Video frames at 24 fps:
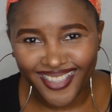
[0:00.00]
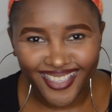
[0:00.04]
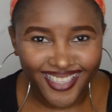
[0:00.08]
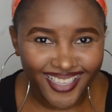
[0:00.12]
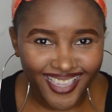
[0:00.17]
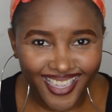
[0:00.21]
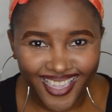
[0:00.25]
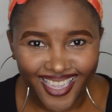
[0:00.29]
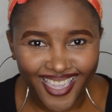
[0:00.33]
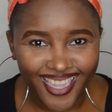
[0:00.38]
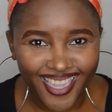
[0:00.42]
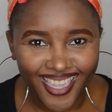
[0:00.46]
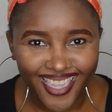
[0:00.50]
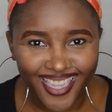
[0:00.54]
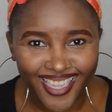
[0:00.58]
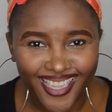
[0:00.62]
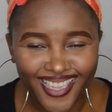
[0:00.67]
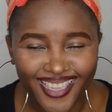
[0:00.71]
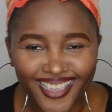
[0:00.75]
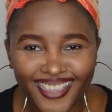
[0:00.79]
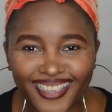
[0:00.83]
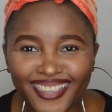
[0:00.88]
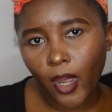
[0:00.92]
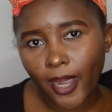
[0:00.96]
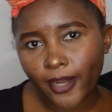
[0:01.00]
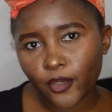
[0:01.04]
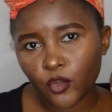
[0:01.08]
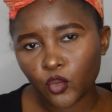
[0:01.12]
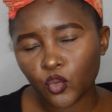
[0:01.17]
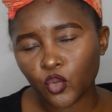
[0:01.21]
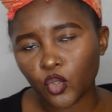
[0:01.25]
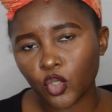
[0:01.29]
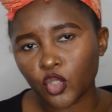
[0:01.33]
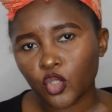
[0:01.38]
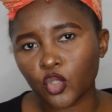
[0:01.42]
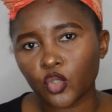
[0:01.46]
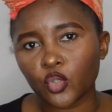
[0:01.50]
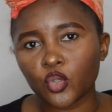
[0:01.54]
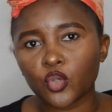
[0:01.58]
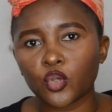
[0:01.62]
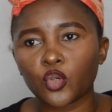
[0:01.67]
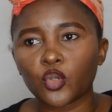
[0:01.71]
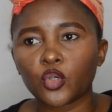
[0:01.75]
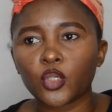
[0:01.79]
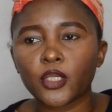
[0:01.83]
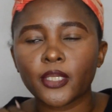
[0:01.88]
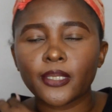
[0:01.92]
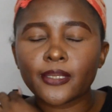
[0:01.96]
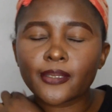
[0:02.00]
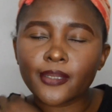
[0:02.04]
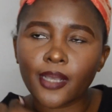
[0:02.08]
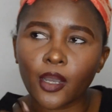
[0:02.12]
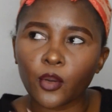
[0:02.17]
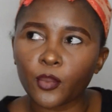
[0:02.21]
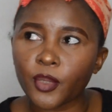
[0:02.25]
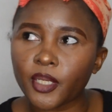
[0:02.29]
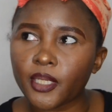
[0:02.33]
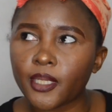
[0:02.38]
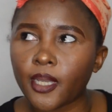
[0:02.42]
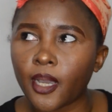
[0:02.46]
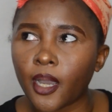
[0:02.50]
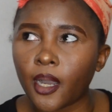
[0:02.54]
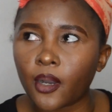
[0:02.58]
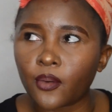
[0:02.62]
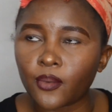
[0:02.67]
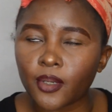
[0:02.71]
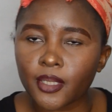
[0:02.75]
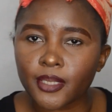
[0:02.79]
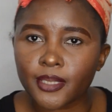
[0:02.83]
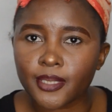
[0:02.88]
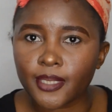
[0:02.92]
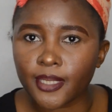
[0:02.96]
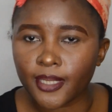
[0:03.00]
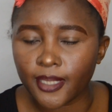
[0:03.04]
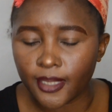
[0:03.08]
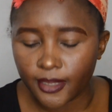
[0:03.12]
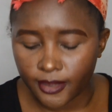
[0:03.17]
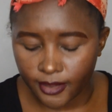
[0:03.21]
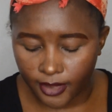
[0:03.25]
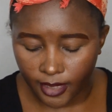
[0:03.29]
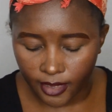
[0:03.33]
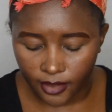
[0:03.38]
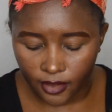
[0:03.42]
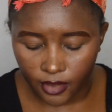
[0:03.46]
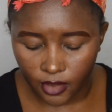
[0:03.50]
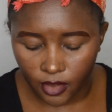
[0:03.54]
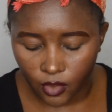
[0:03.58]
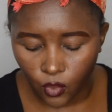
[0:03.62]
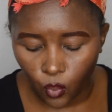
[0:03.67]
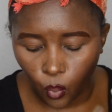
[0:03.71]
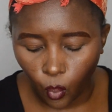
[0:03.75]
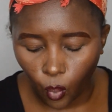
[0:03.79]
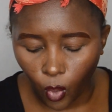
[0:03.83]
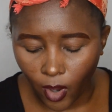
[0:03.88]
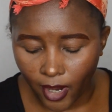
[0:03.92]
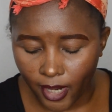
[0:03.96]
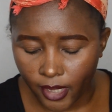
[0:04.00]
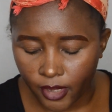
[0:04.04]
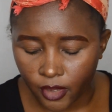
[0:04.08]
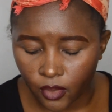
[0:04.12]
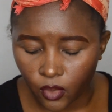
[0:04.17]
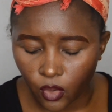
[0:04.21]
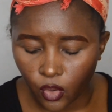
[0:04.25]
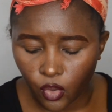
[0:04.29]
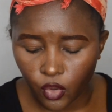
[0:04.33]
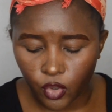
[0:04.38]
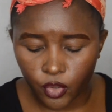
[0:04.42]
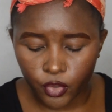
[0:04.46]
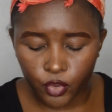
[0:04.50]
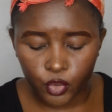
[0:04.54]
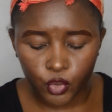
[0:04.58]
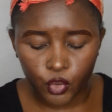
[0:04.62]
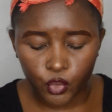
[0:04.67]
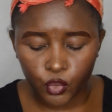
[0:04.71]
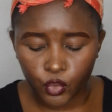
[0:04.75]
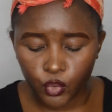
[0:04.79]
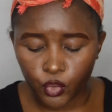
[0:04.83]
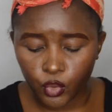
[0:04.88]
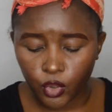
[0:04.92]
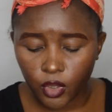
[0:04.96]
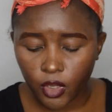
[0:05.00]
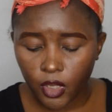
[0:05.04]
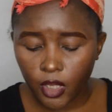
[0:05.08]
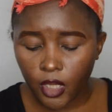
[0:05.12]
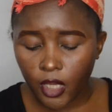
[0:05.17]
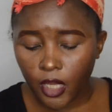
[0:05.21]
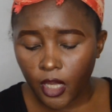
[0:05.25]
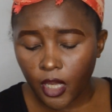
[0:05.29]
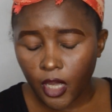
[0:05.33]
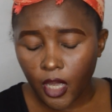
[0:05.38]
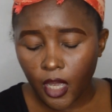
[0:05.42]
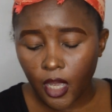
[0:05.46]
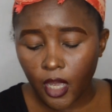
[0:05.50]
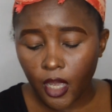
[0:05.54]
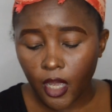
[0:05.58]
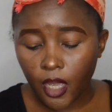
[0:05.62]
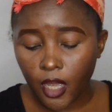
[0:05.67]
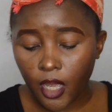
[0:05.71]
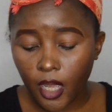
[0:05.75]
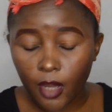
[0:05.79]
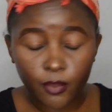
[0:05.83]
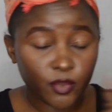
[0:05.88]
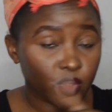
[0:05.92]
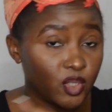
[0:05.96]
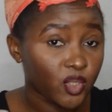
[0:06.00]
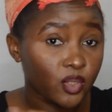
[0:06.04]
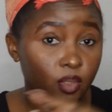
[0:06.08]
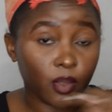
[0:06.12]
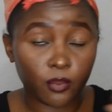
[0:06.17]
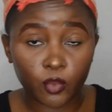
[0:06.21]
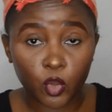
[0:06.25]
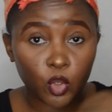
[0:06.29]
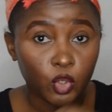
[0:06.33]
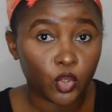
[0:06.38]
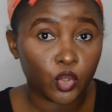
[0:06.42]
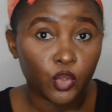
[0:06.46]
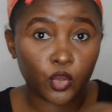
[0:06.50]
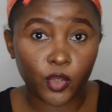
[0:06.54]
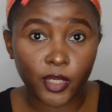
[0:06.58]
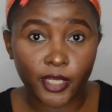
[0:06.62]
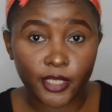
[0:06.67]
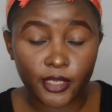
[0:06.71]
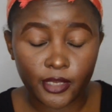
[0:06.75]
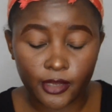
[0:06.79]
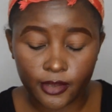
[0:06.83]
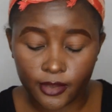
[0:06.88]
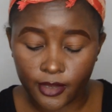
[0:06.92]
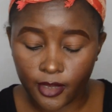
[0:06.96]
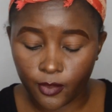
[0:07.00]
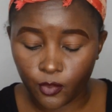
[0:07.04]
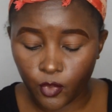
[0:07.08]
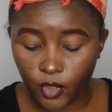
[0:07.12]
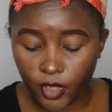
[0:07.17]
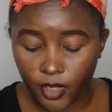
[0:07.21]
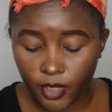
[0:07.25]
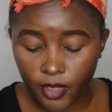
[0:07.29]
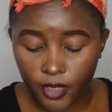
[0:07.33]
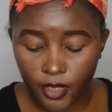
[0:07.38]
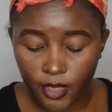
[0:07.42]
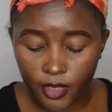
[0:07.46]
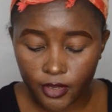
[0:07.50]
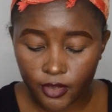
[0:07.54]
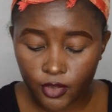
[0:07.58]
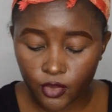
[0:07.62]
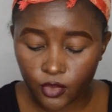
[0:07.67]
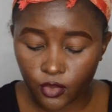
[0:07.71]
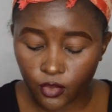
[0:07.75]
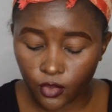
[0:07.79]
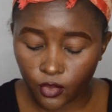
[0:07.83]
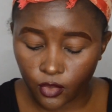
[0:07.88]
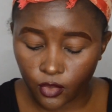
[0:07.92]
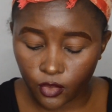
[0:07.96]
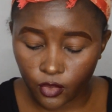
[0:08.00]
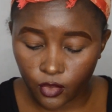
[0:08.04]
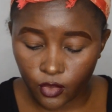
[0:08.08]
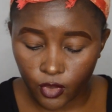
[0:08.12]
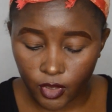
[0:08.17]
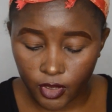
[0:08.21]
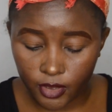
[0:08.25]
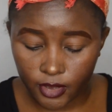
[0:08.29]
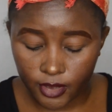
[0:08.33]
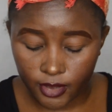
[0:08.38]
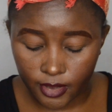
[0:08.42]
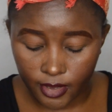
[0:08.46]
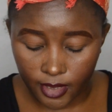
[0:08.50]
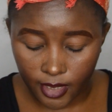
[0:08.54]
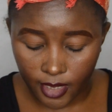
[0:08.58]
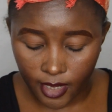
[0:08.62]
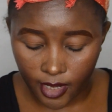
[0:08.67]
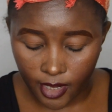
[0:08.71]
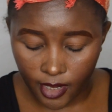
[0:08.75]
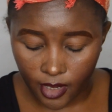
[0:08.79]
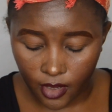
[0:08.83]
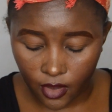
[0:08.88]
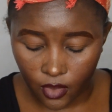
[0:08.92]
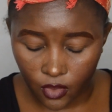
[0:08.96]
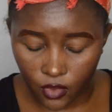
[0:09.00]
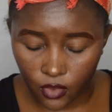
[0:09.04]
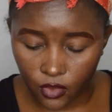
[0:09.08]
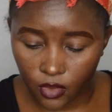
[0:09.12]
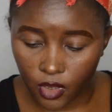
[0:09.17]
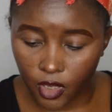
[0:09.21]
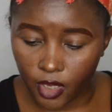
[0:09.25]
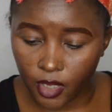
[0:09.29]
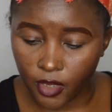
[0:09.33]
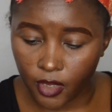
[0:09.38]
yay! I do not know it's how many hours later. I think 1 or 2. I'm going to write it somewhere here. So it's now